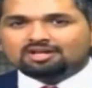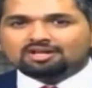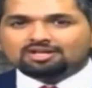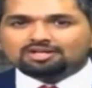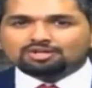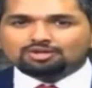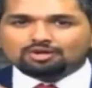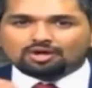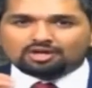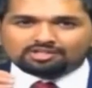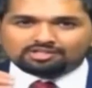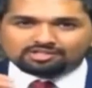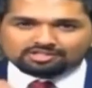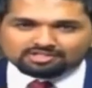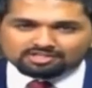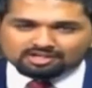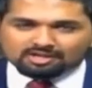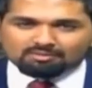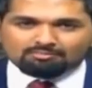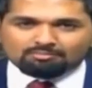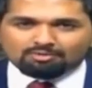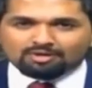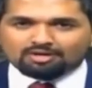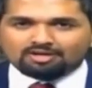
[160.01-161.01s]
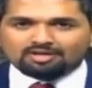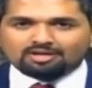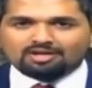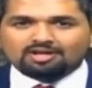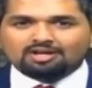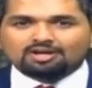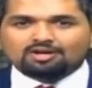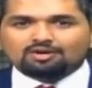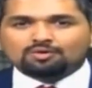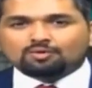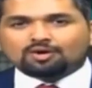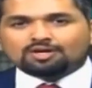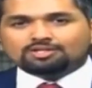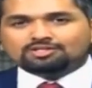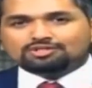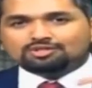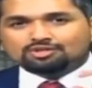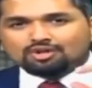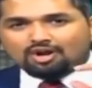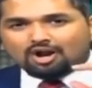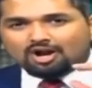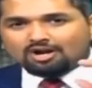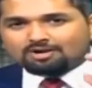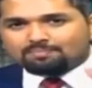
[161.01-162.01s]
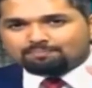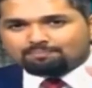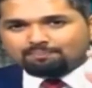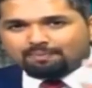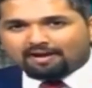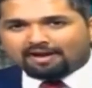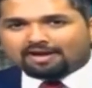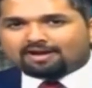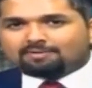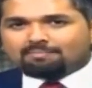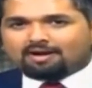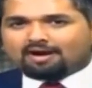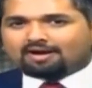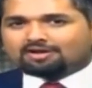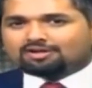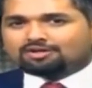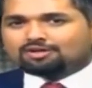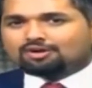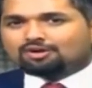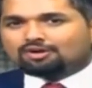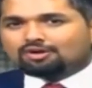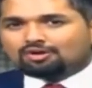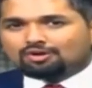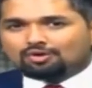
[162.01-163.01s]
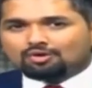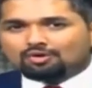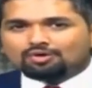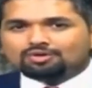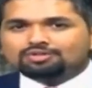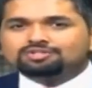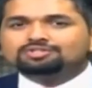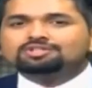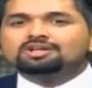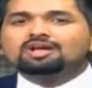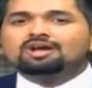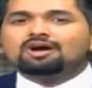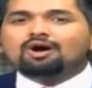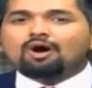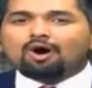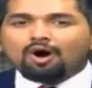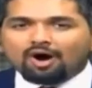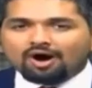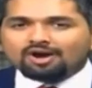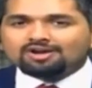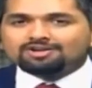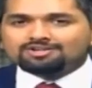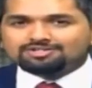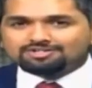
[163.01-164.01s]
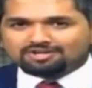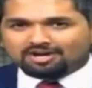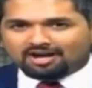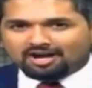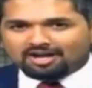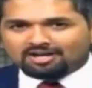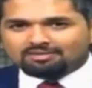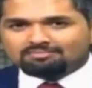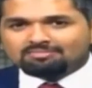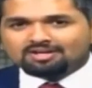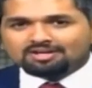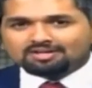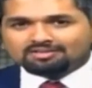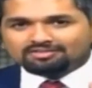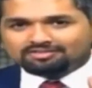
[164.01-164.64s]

you're someone who has not paid back your loans on time,